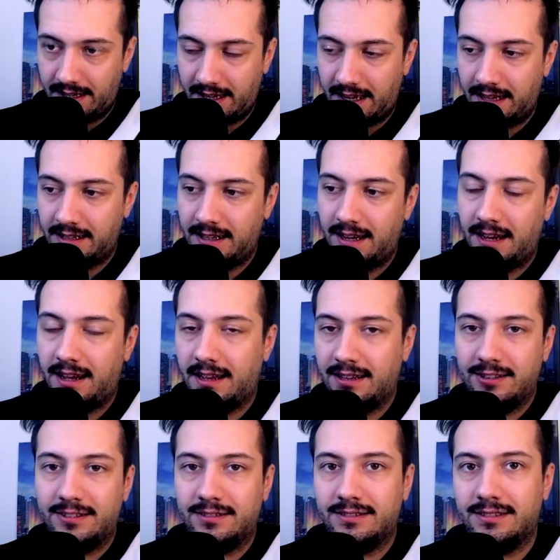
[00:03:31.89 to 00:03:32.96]
And uh,
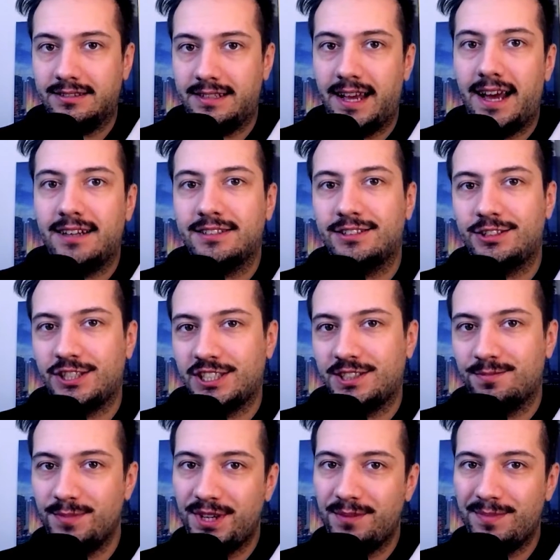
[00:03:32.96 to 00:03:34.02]
that is
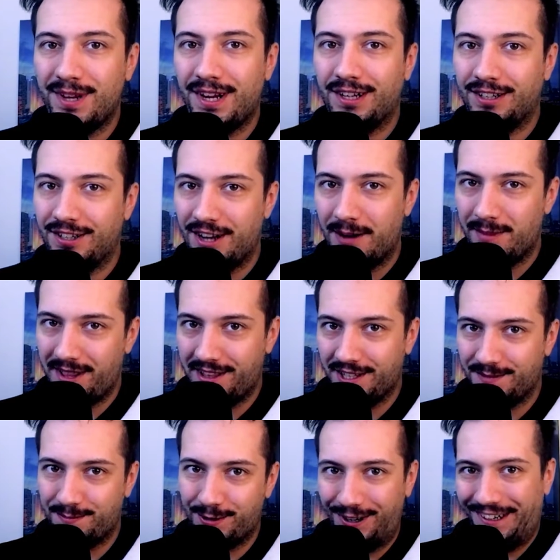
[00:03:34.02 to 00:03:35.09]
just me being dumb at
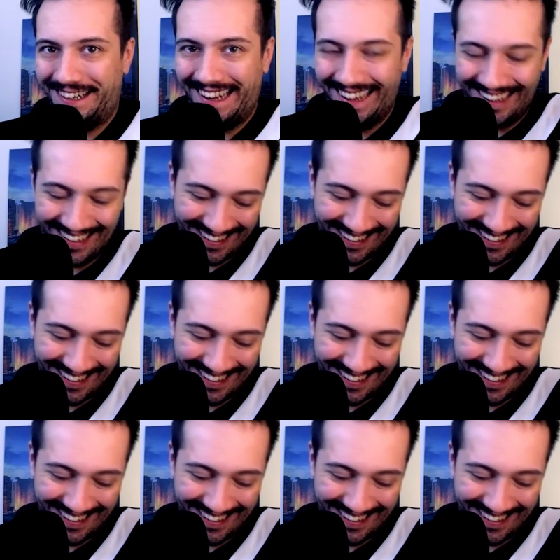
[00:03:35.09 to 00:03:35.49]
this point.